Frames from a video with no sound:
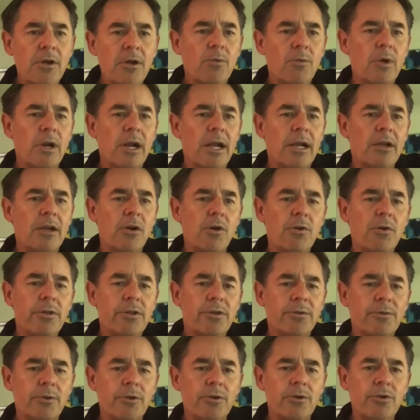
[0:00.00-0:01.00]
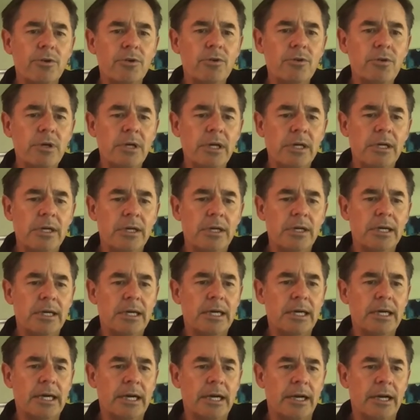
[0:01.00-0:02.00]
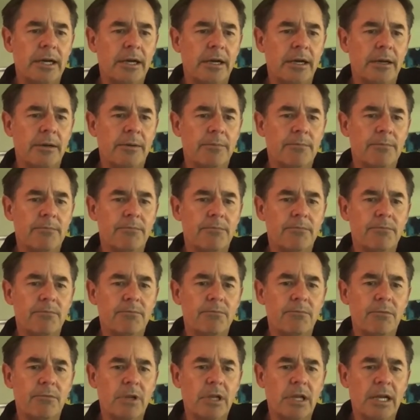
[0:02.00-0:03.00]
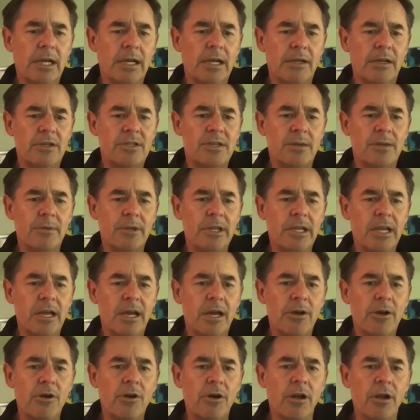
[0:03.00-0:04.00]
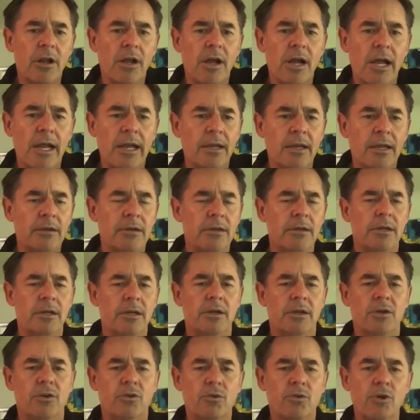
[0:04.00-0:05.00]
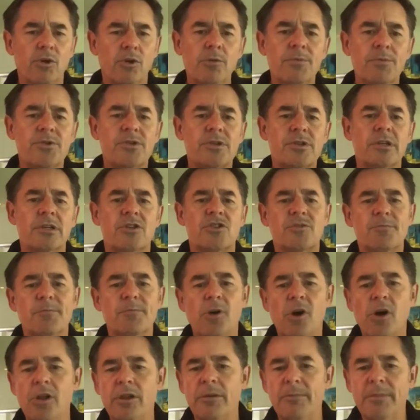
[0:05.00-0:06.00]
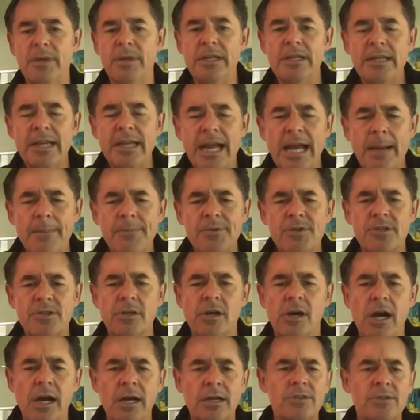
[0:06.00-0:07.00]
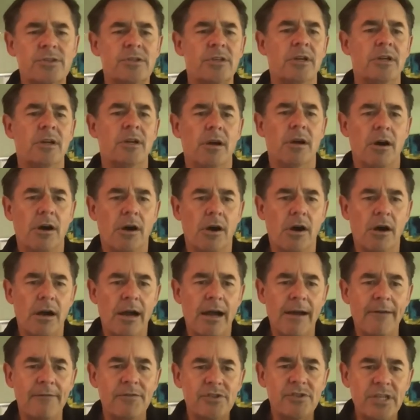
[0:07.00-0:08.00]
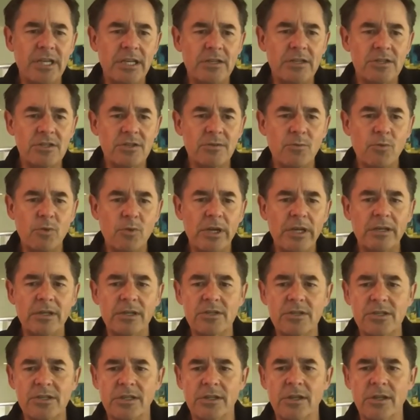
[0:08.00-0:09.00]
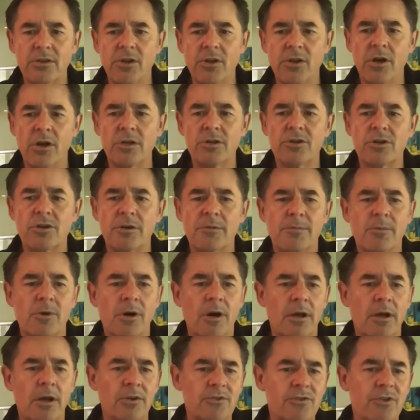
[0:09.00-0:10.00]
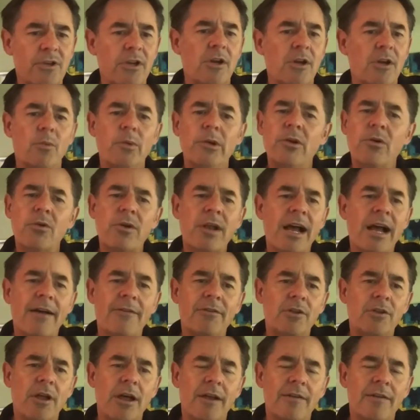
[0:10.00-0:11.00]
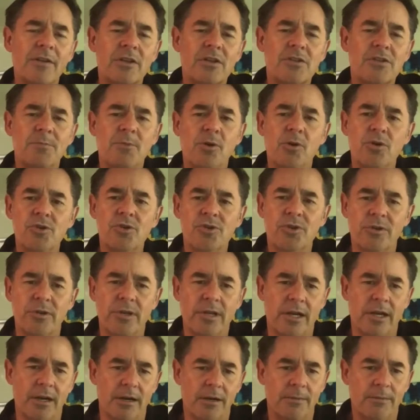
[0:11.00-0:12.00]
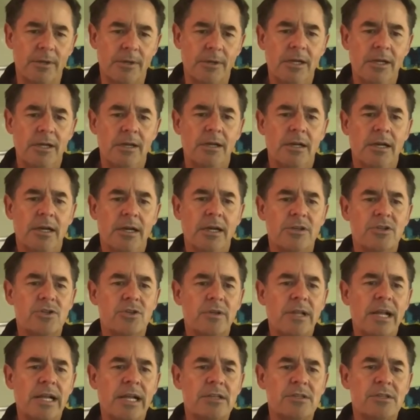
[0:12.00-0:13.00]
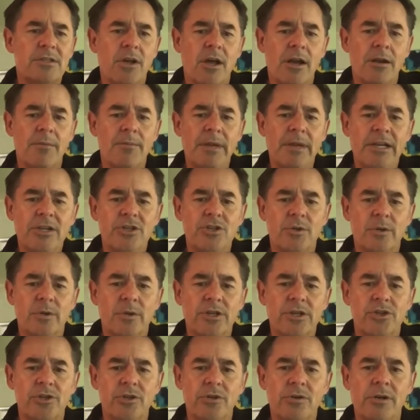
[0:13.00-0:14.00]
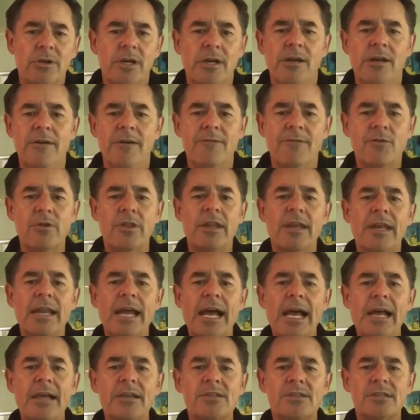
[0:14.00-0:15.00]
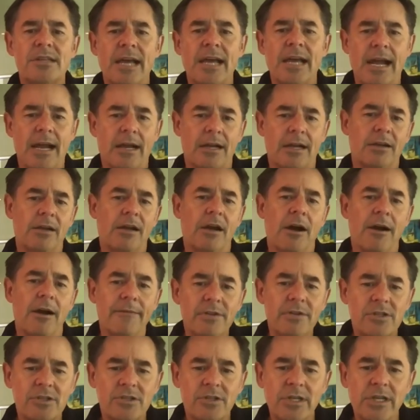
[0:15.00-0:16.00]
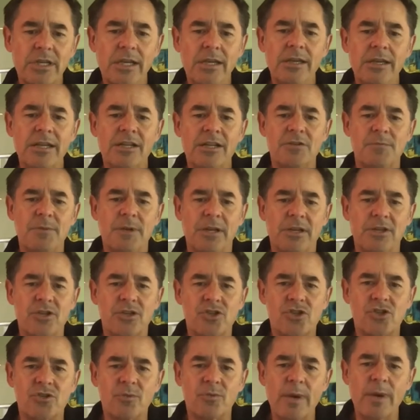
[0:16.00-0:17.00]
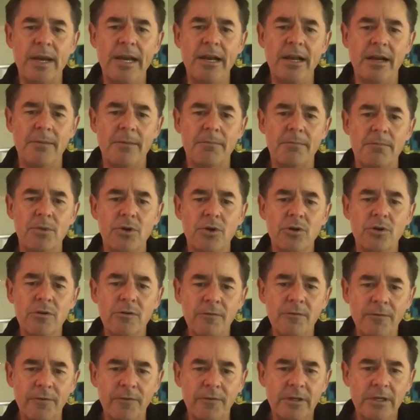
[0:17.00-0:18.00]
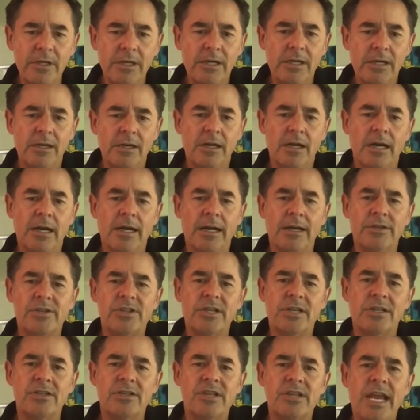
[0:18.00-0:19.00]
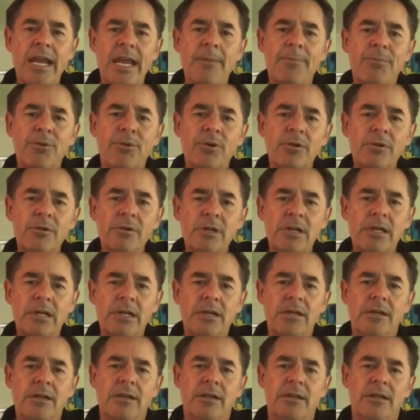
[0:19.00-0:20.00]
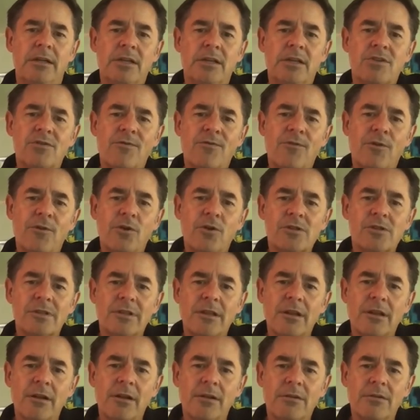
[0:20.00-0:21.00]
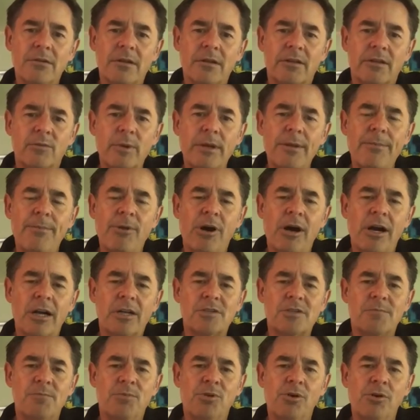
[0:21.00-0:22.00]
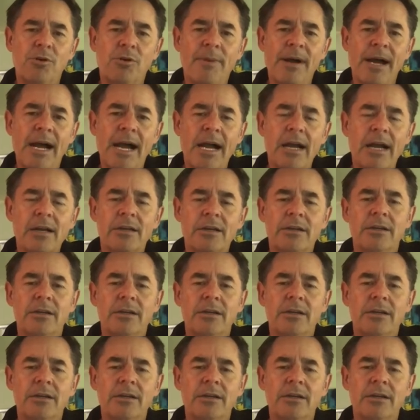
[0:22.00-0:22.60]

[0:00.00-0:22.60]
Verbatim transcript: when I go through um, uh, some of the underlying groups, small and mid cap stocks have seen some weakness in the long term models. We don't have a lot of exposure there. Uh, so that's not a major issue. For the NASDAQ, obviously, it's been a straight up move uh, since April. This first little three box pullback